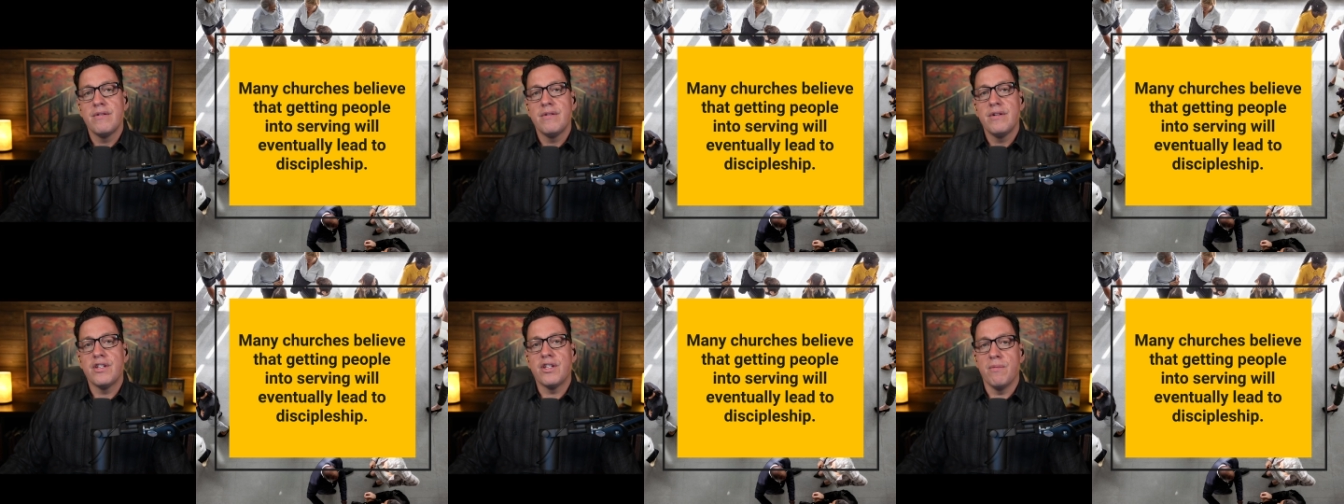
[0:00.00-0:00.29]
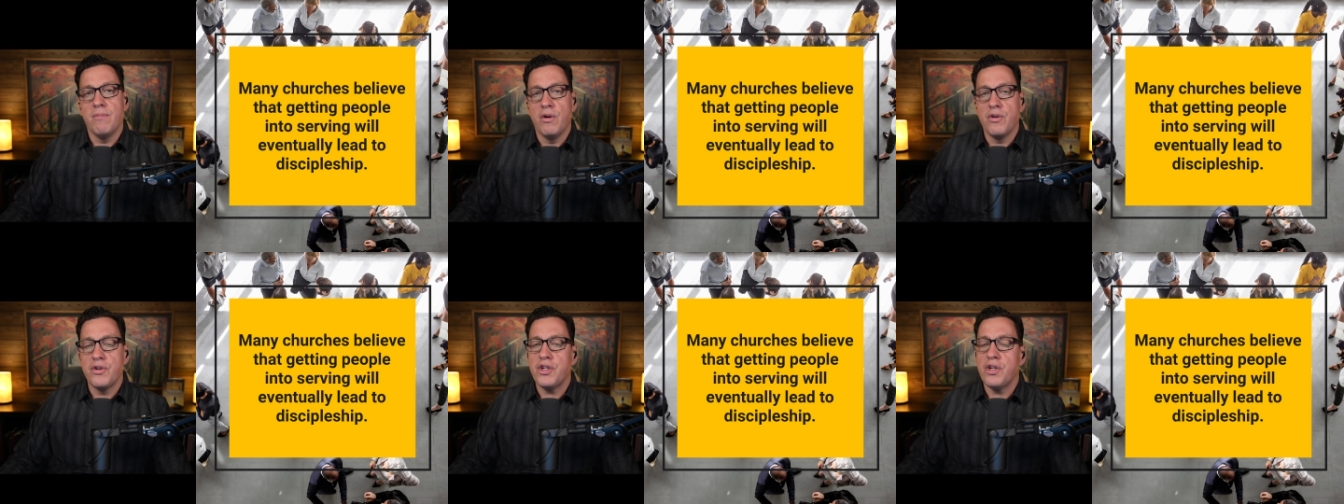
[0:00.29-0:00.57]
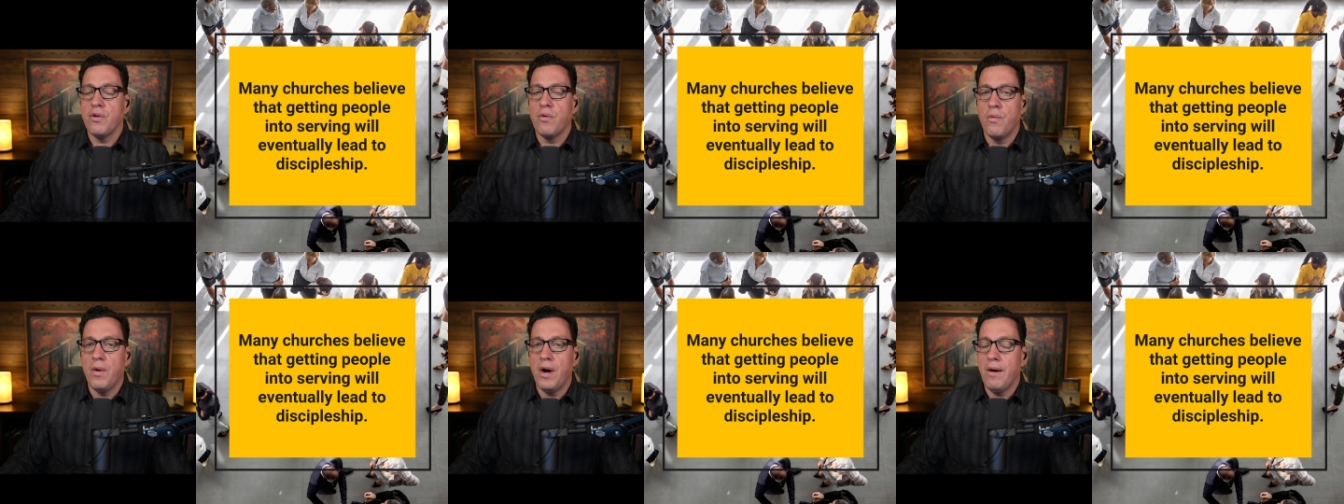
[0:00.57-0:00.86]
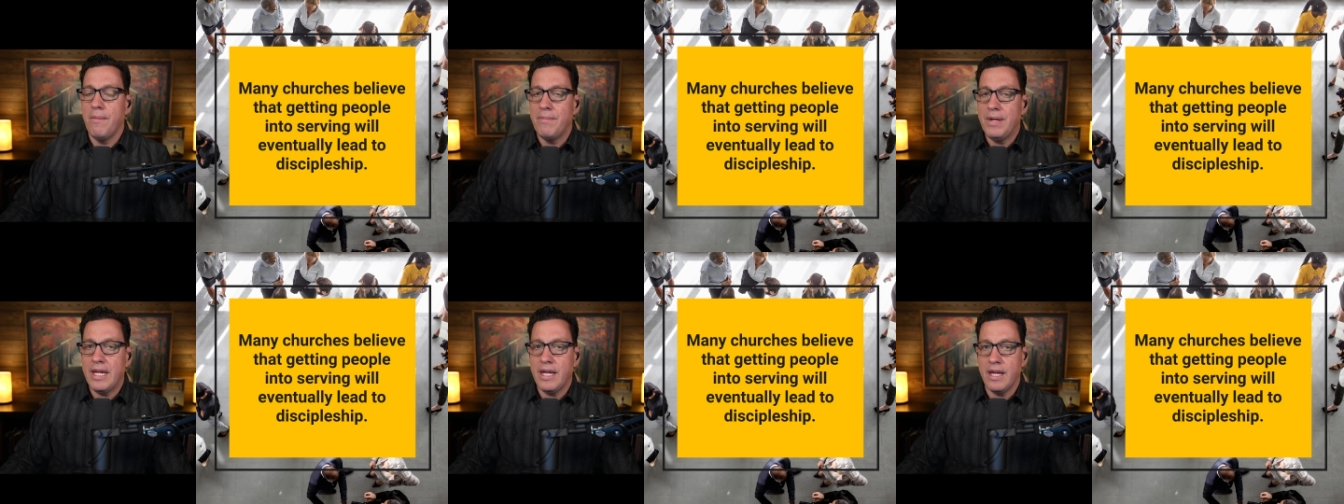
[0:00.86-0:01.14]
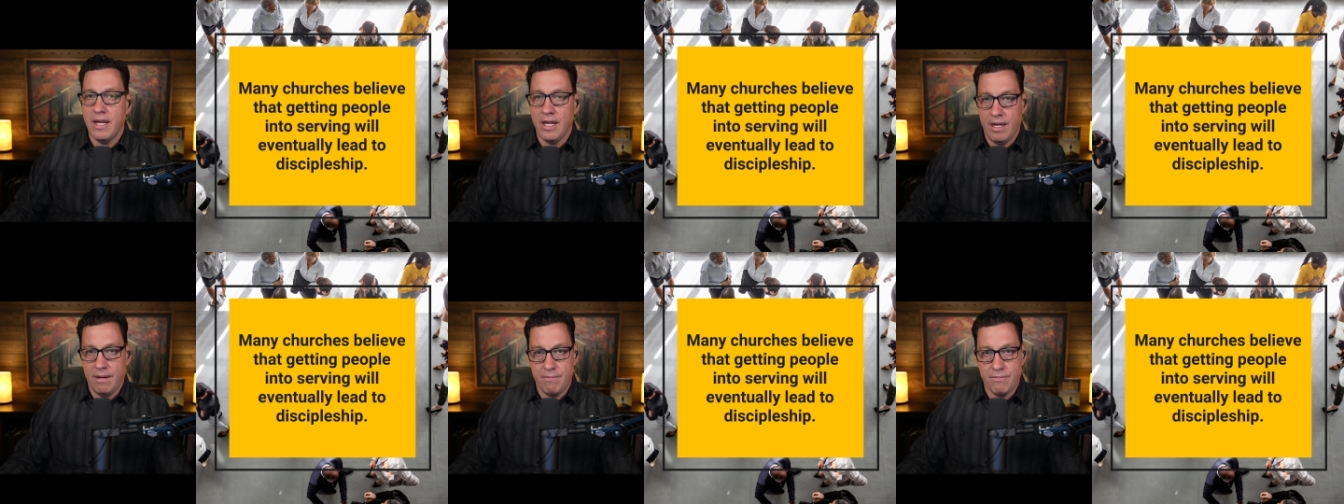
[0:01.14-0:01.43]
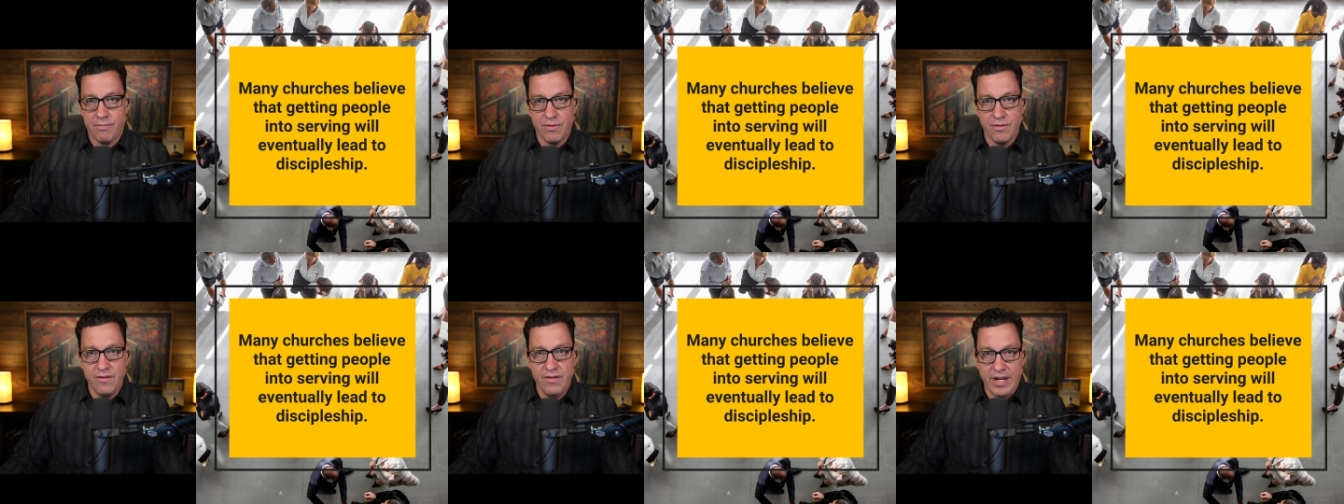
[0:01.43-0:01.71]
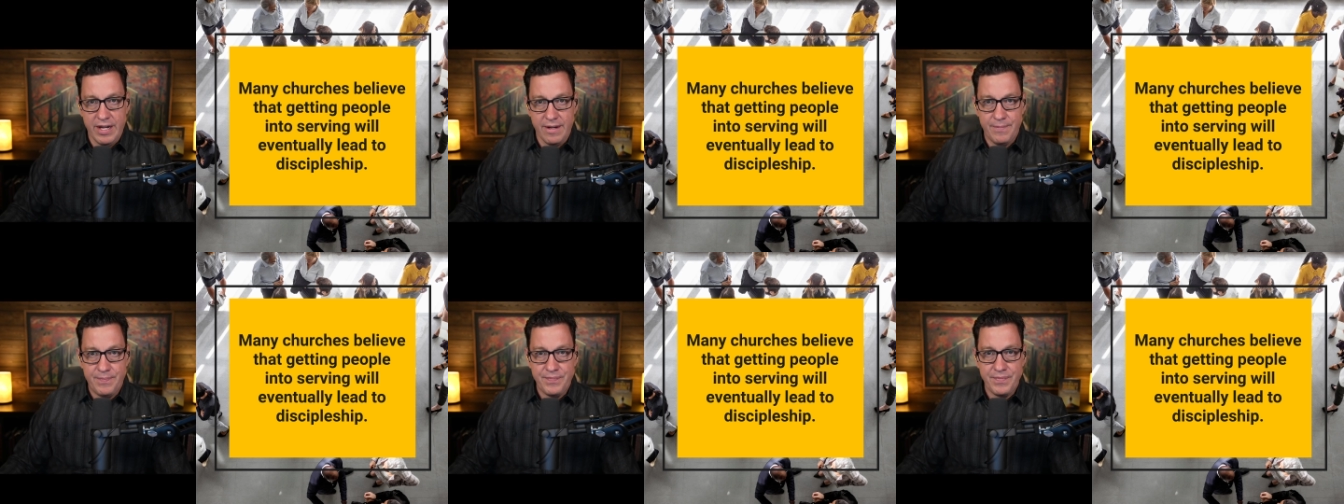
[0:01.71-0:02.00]
Is emotional well being
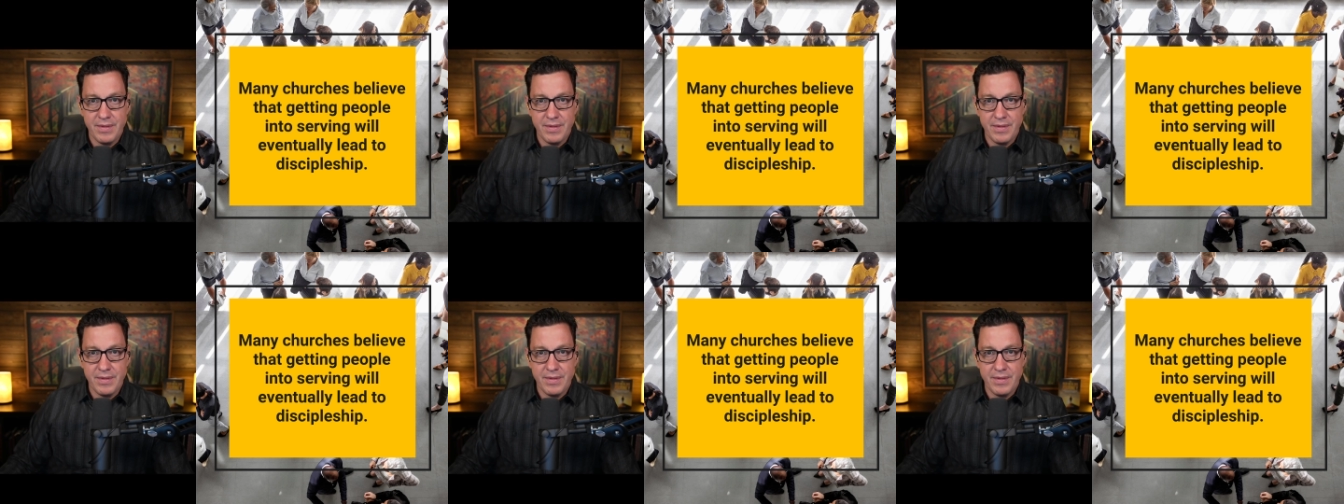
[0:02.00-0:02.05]
improving?